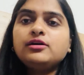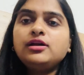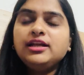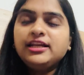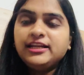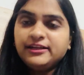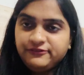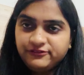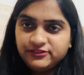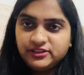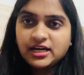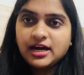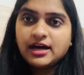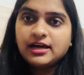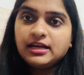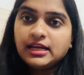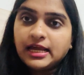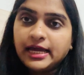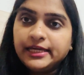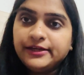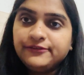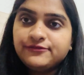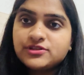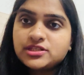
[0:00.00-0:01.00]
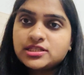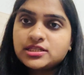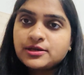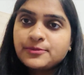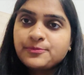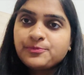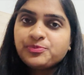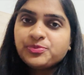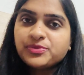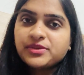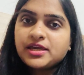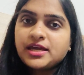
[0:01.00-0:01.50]
lift our lives.
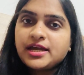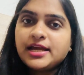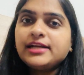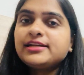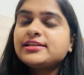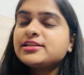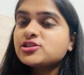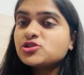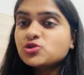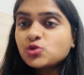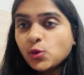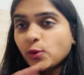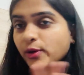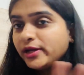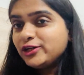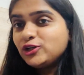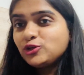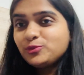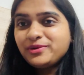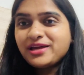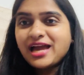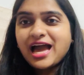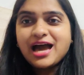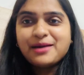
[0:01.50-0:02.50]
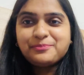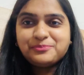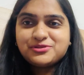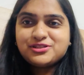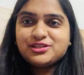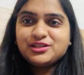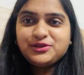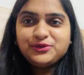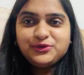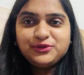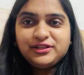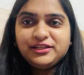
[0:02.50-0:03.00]
It is going to be
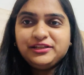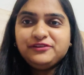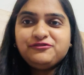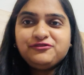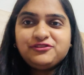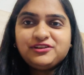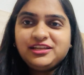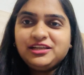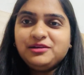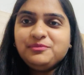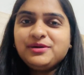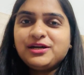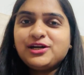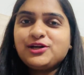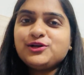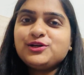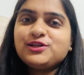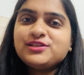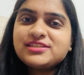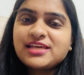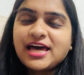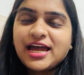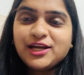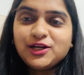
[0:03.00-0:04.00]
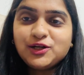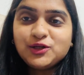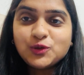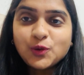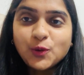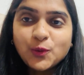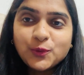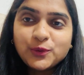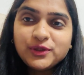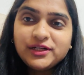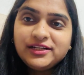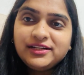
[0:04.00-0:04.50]
absolutely free because I
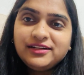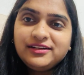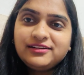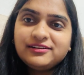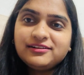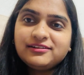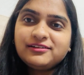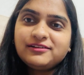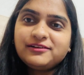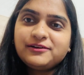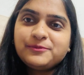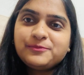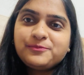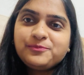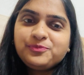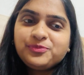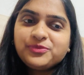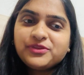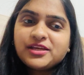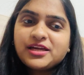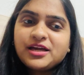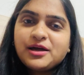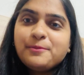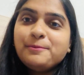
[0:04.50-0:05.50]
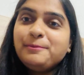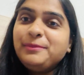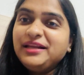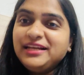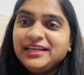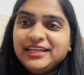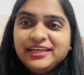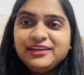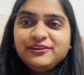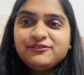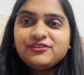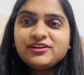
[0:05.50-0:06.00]
don't
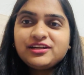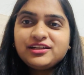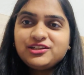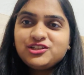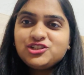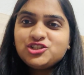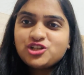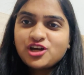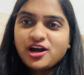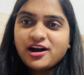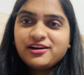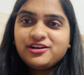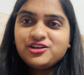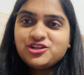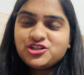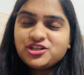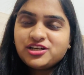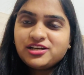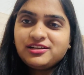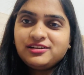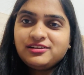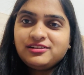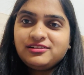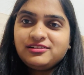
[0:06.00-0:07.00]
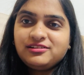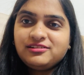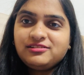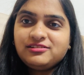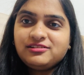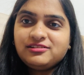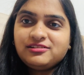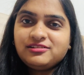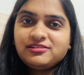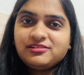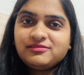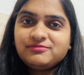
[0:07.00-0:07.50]
believe in charging
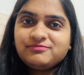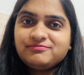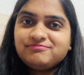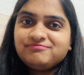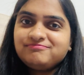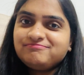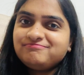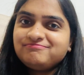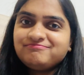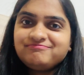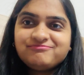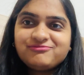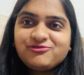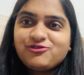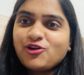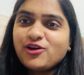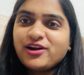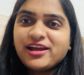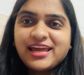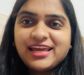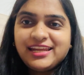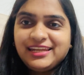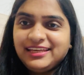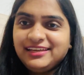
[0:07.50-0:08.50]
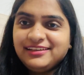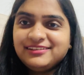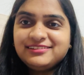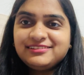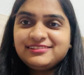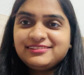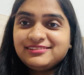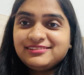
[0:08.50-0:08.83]
for any